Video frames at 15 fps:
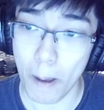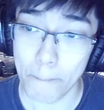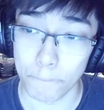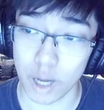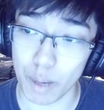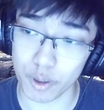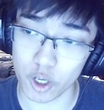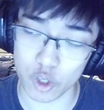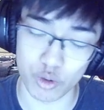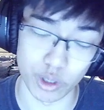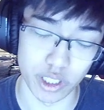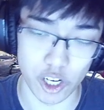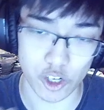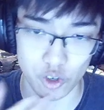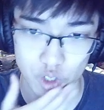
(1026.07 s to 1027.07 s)
Puppet is
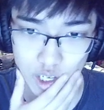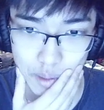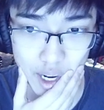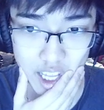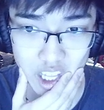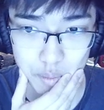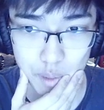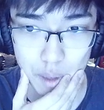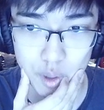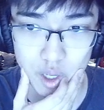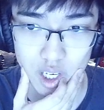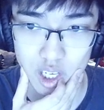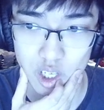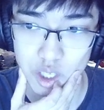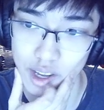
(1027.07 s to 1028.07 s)
really interesting, but I think
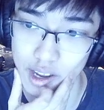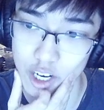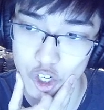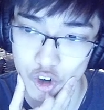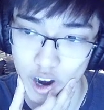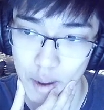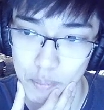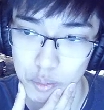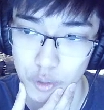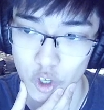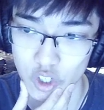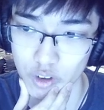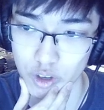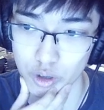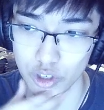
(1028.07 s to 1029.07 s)
Puppet is a trap, because
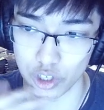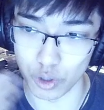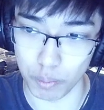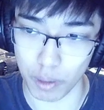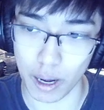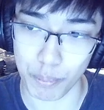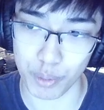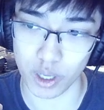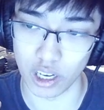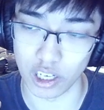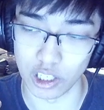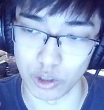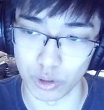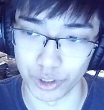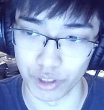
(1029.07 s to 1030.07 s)
if you do Puppet and
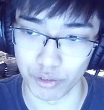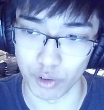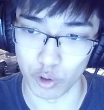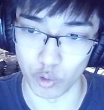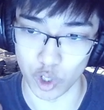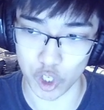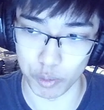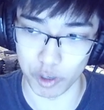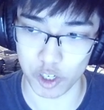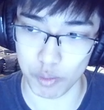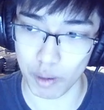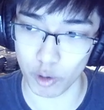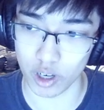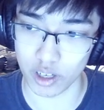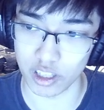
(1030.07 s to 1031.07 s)
you give over too much
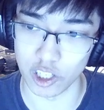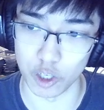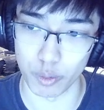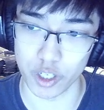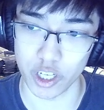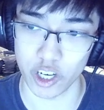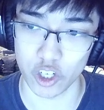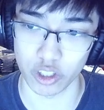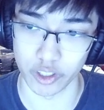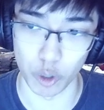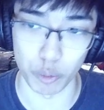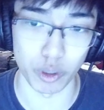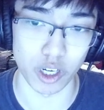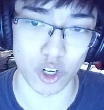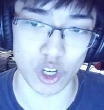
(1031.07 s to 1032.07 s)
memory, then you're potentially
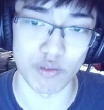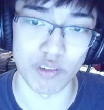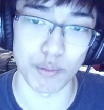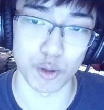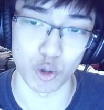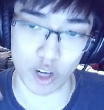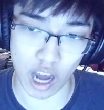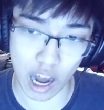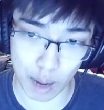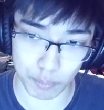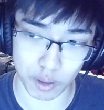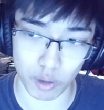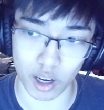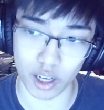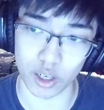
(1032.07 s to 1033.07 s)
opening yourself up to an
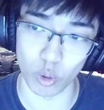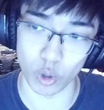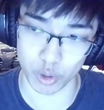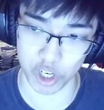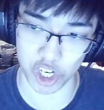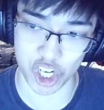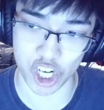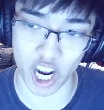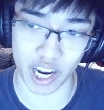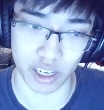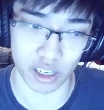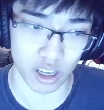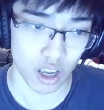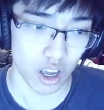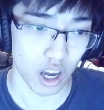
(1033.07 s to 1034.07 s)
Omnimon or to a Shine.
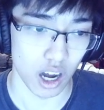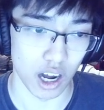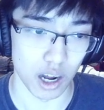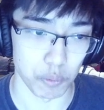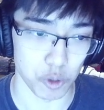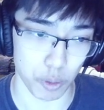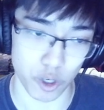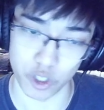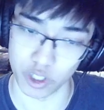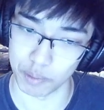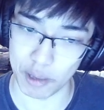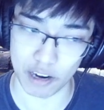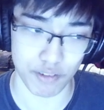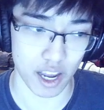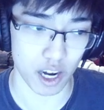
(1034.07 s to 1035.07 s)
So personally, I'm
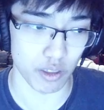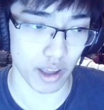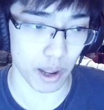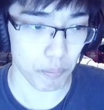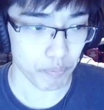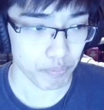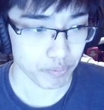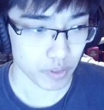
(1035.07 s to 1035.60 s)
not a fan of that.